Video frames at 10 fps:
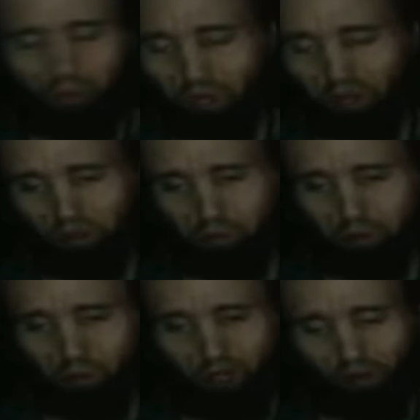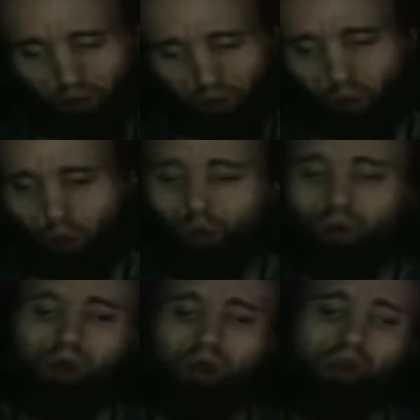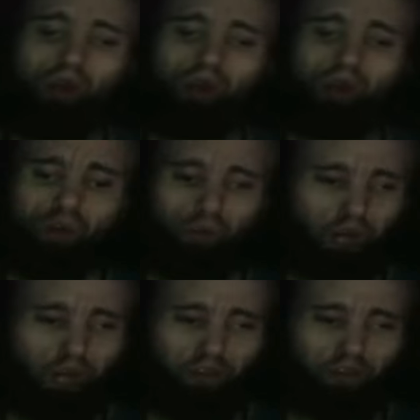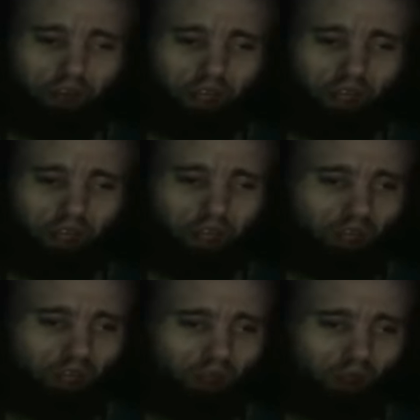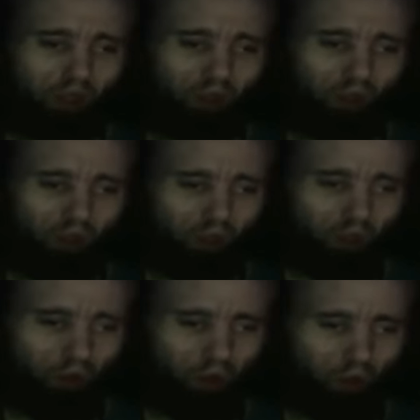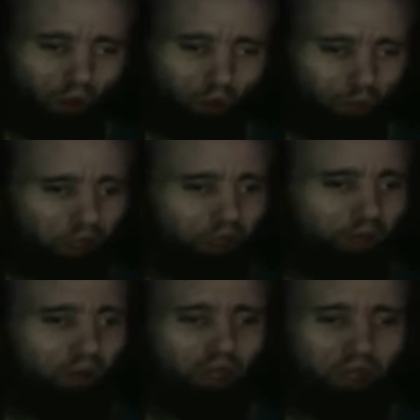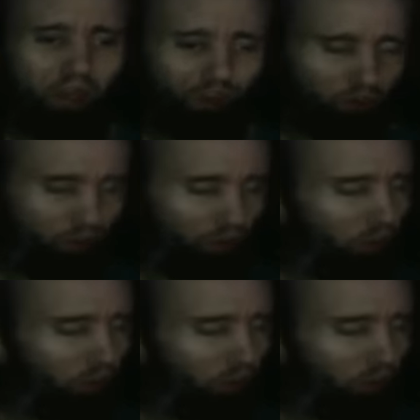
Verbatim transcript: by these people as a whole when I say what you did is truly